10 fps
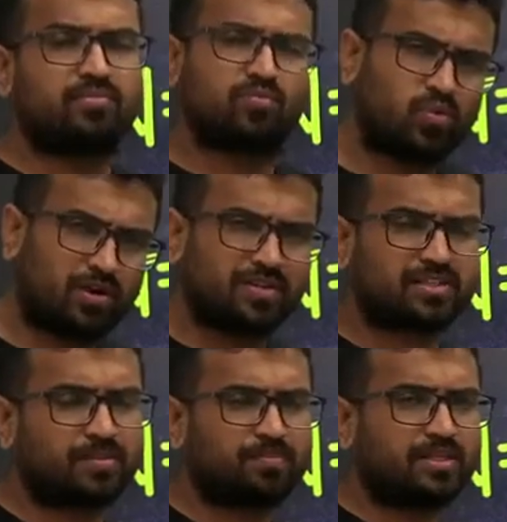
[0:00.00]
whatever the
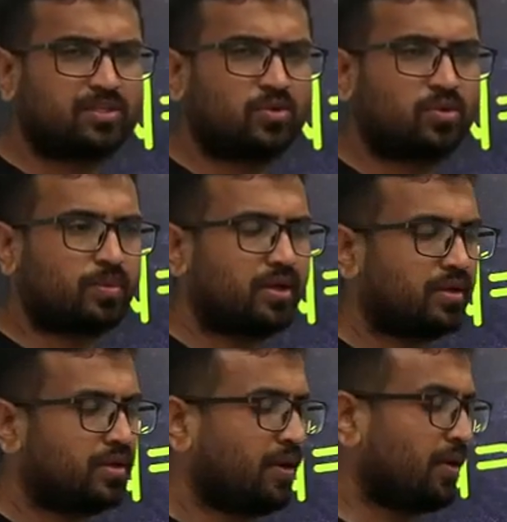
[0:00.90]
sum pans out to be.
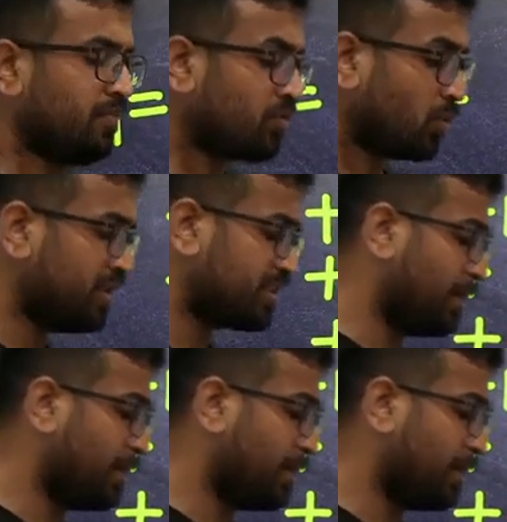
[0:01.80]
When this